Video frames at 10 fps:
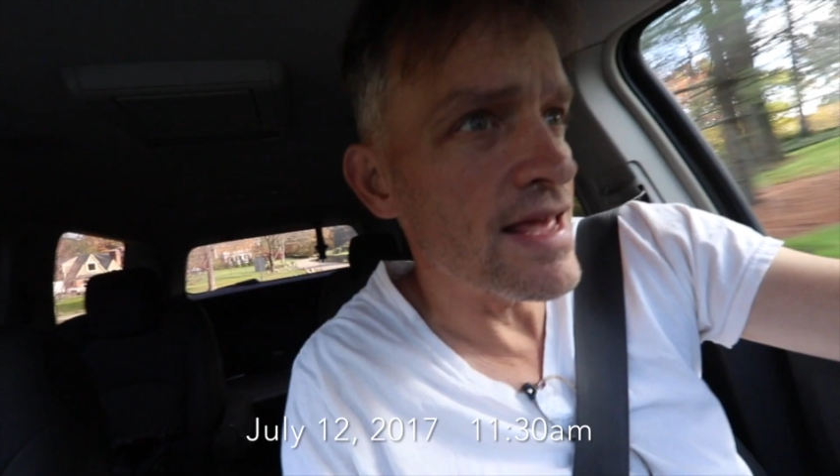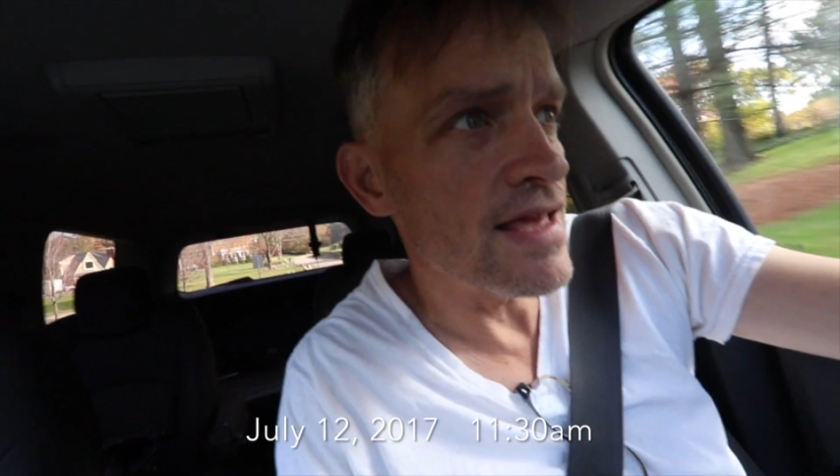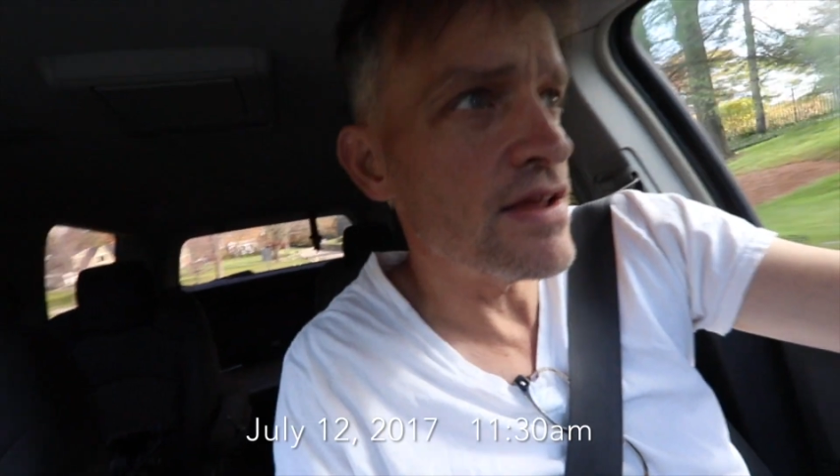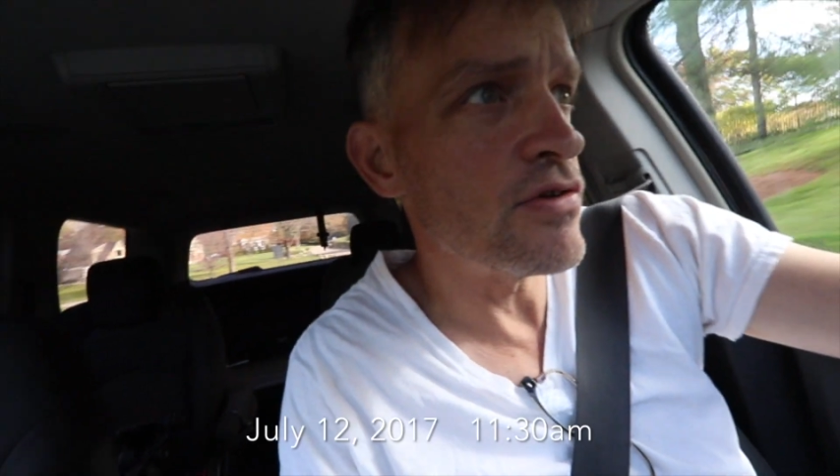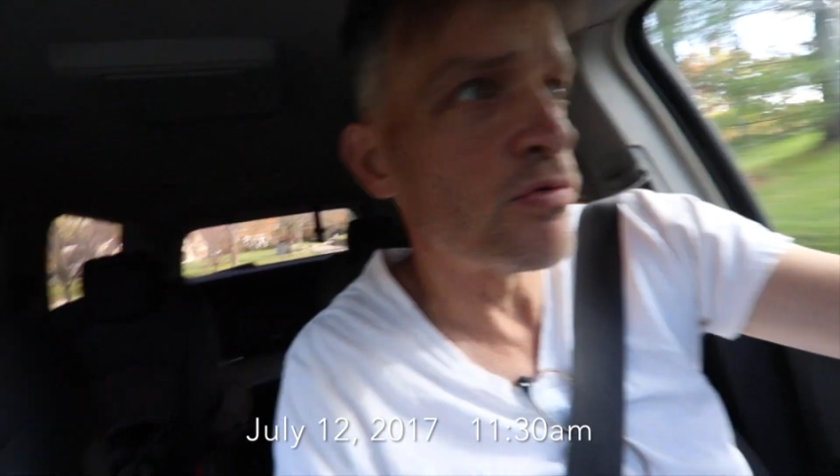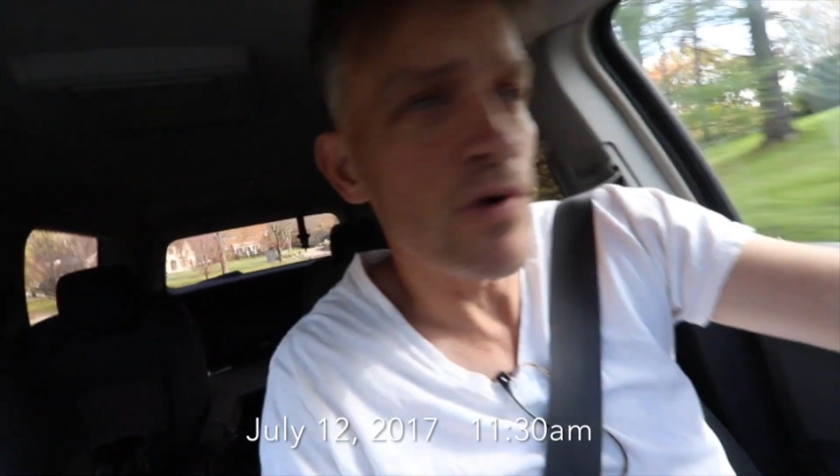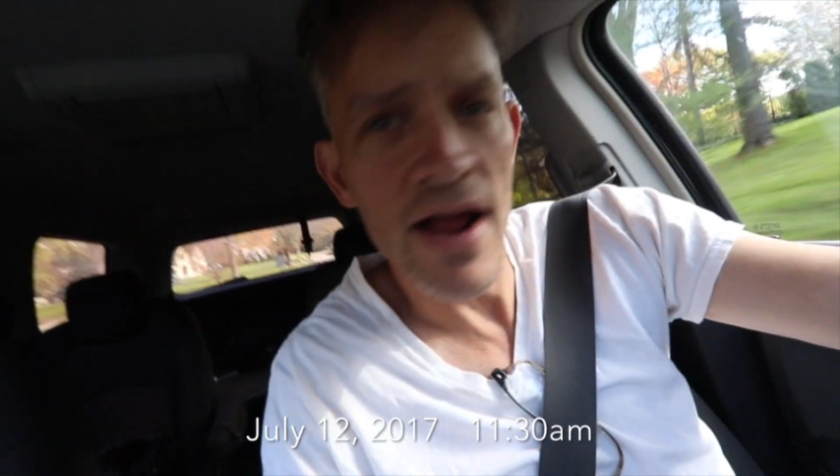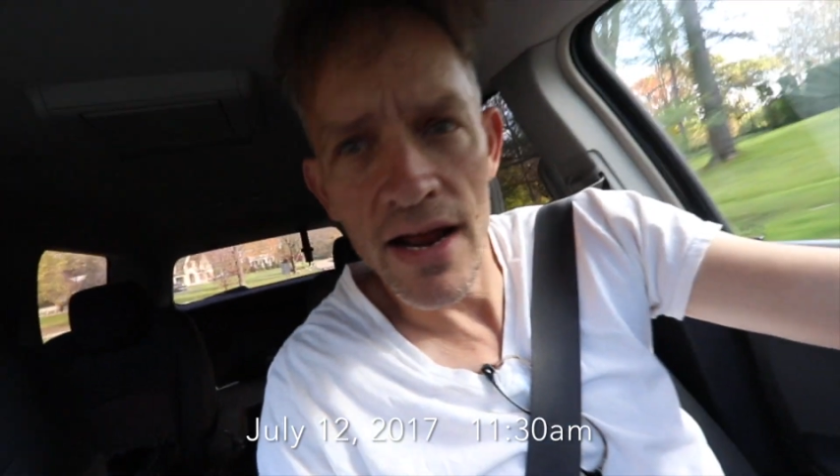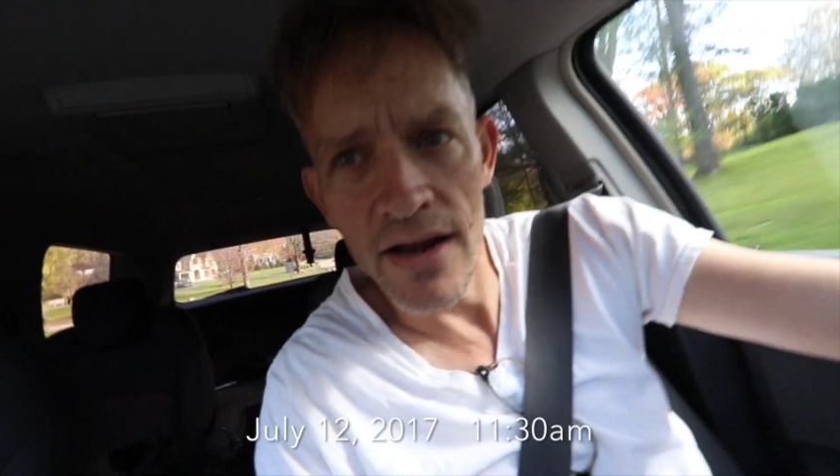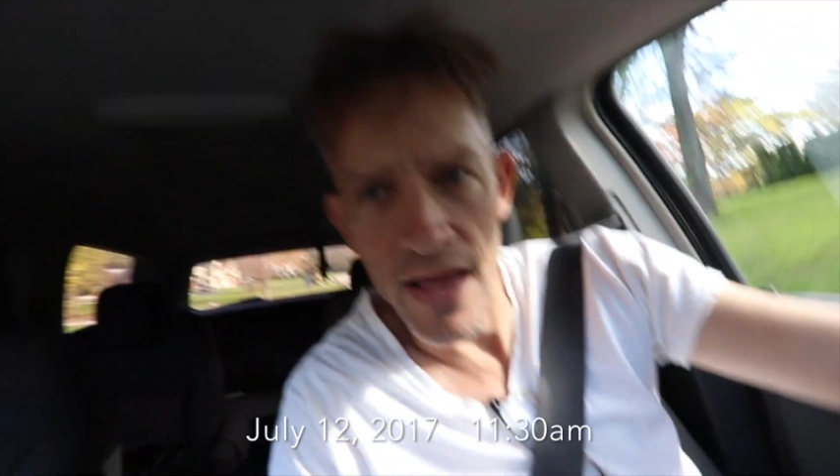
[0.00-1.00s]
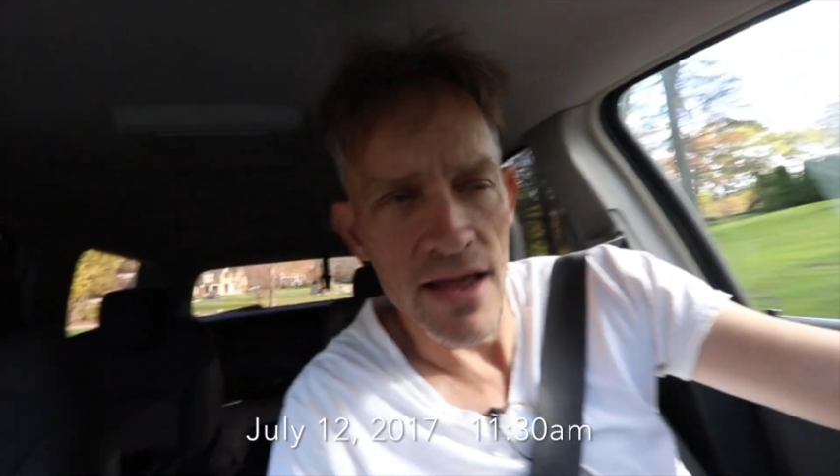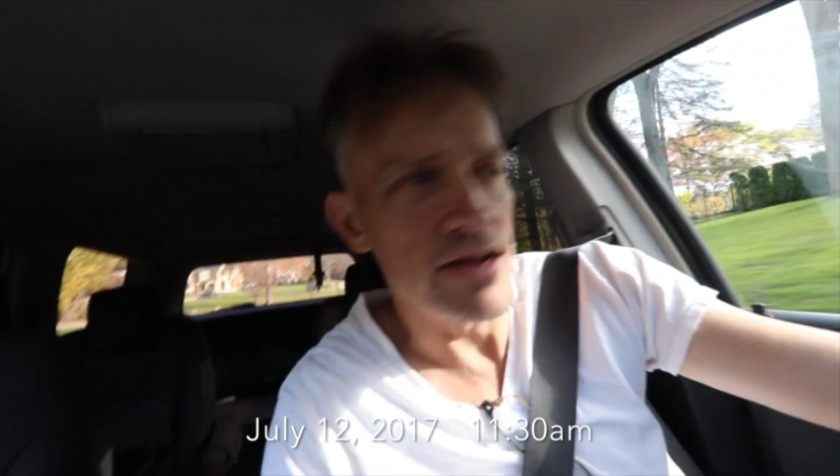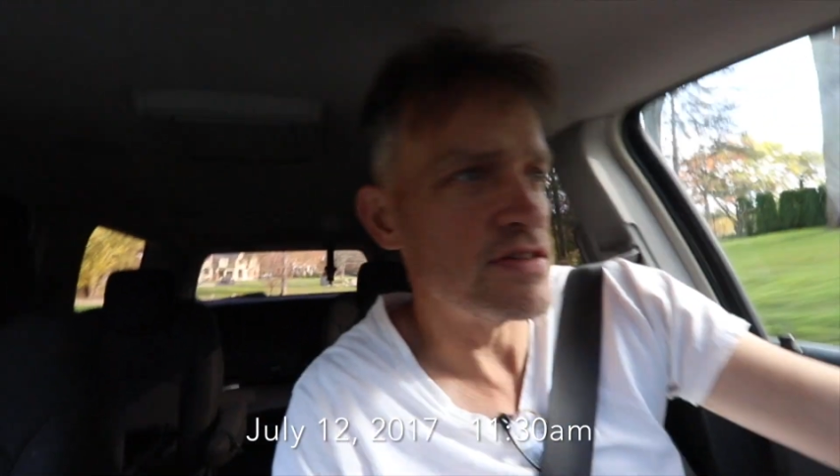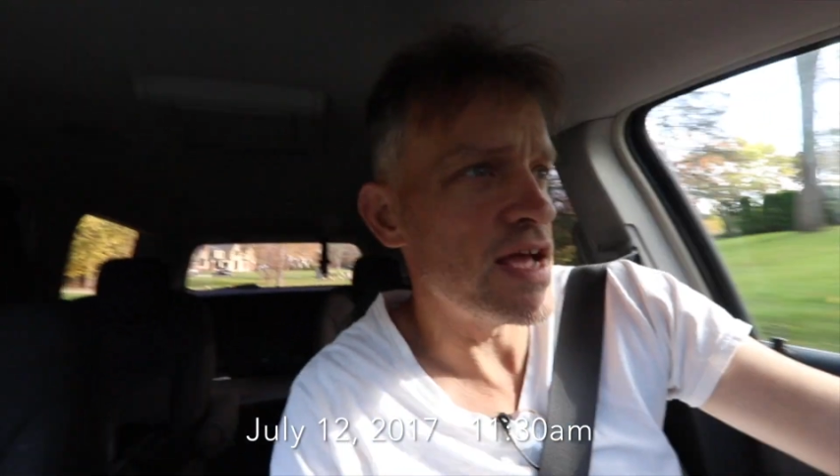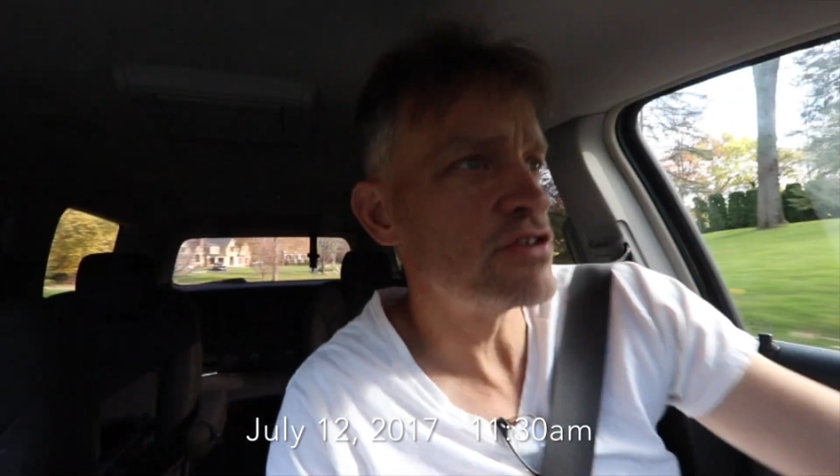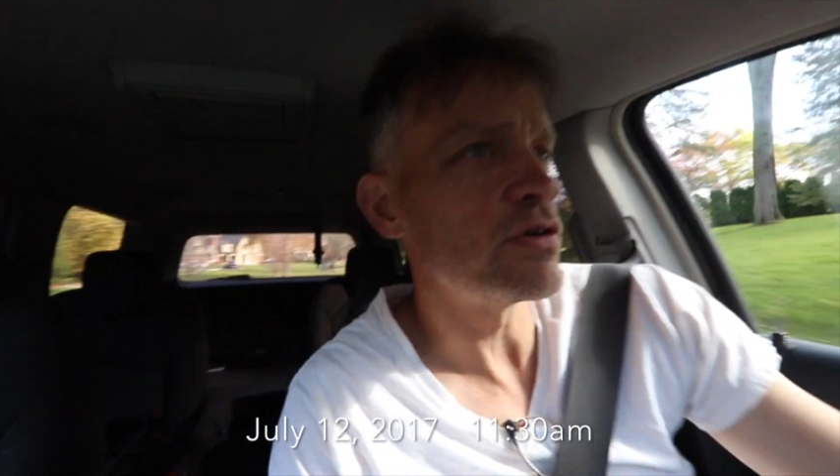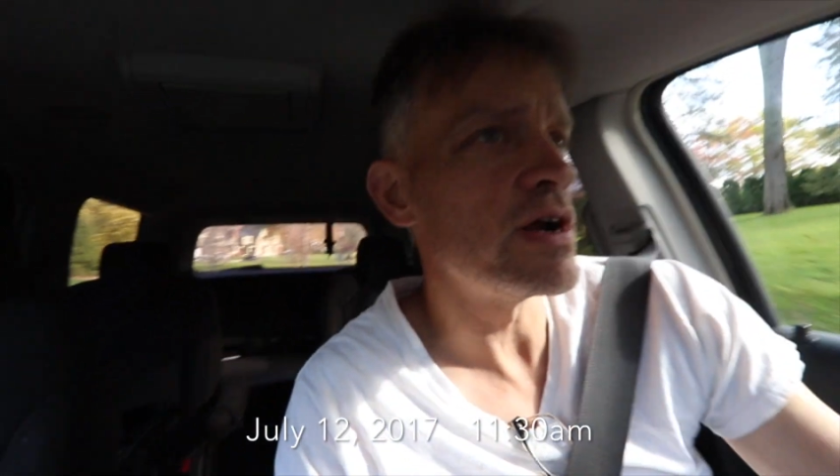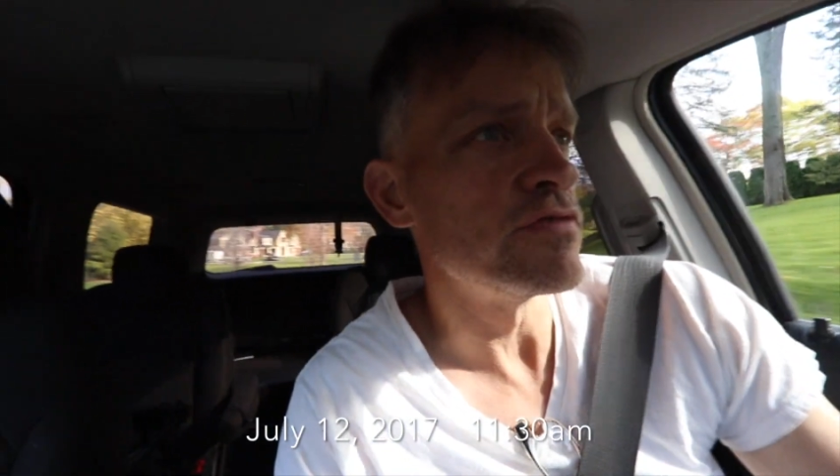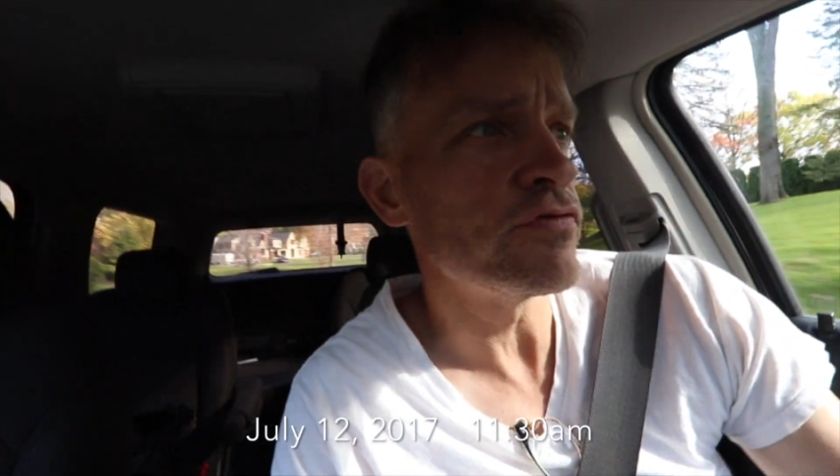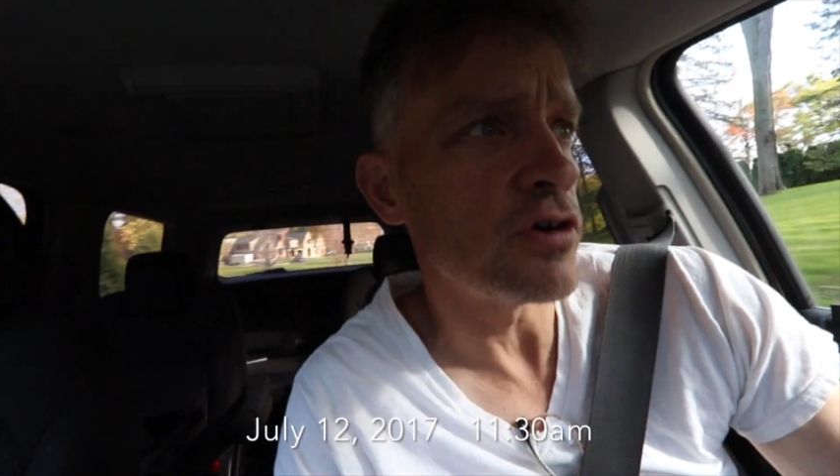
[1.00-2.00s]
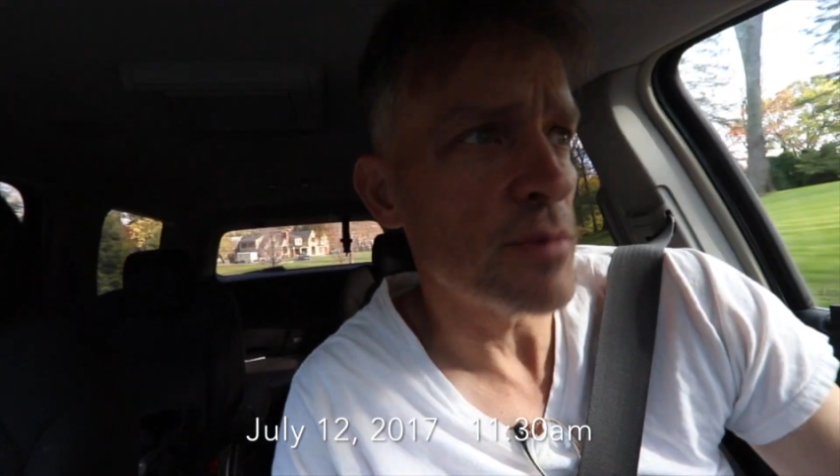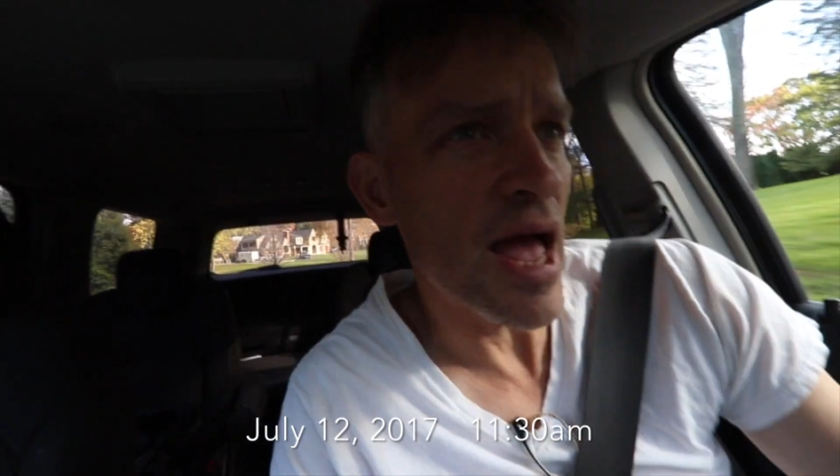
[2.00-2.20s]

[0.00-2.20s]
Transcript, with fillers: he ran a day trading firm.